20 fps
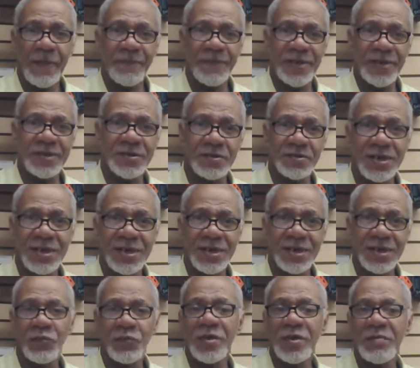These are things
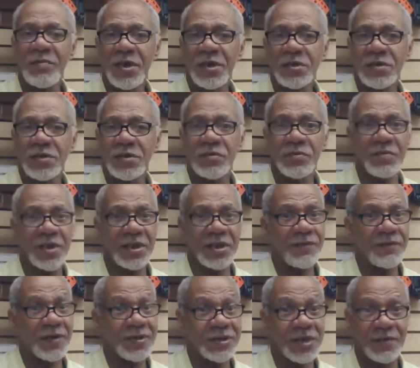that we must do. Many
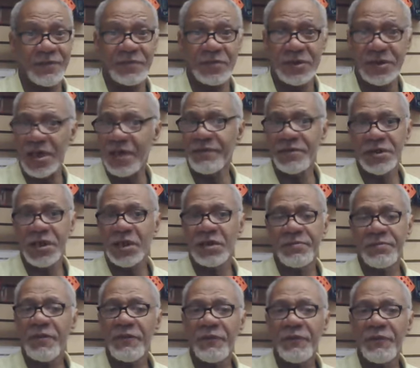of us have never done it
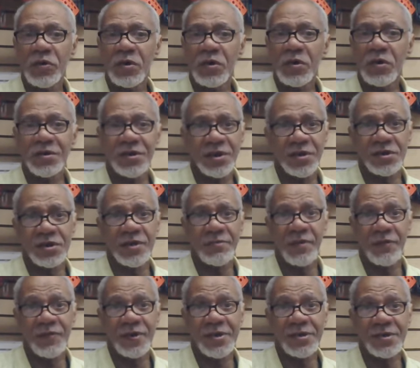before. There are some
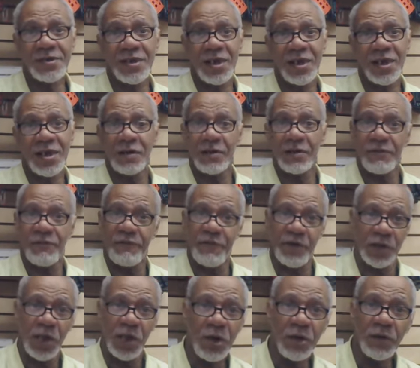of us that
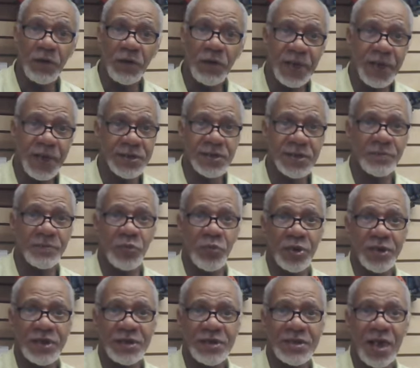fell off at some
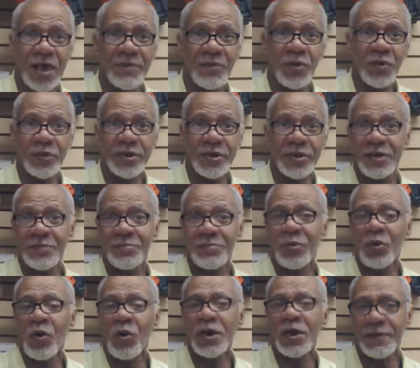point in time, or we did
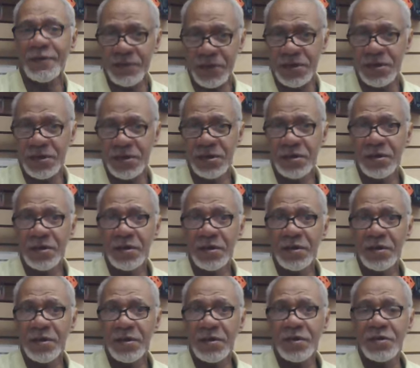part of this,
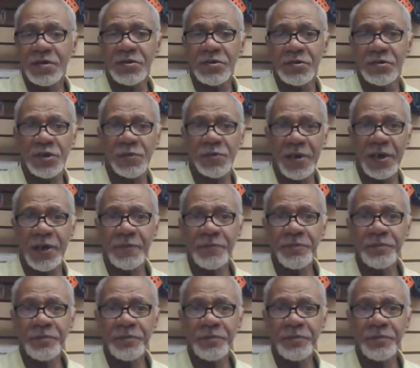so to speak.